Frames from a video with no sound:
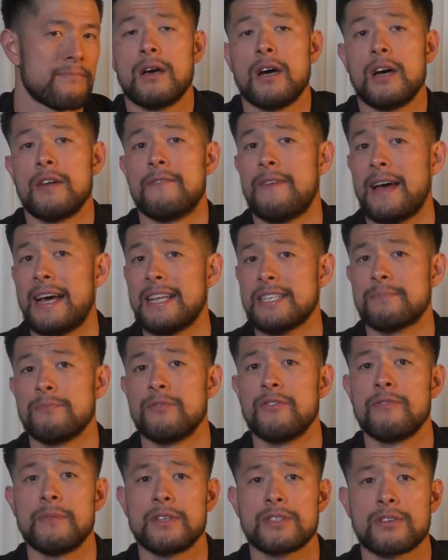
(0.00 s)
Advanced
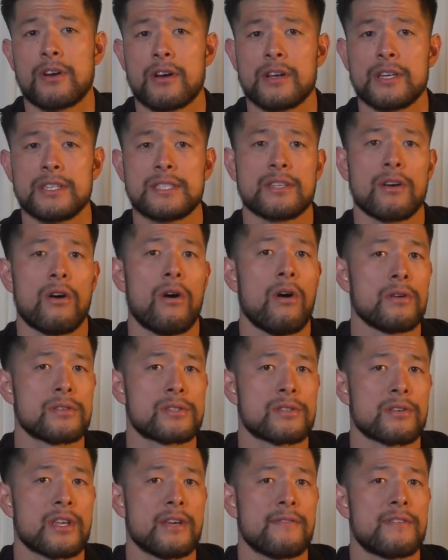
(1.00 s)
movement targets
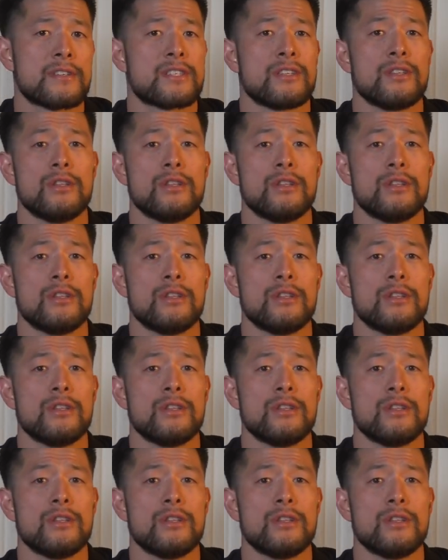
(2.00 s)
also give us a